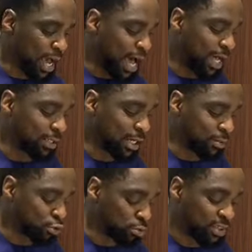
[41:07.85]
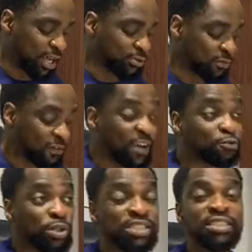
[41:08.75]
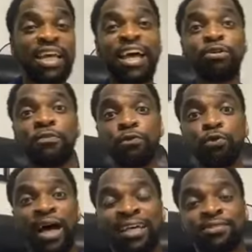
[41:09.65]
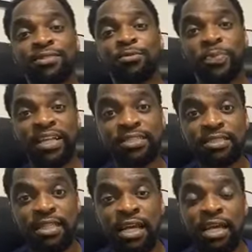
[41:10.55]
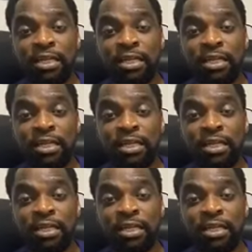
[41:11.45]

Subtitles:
And 2,529 of you are still pending.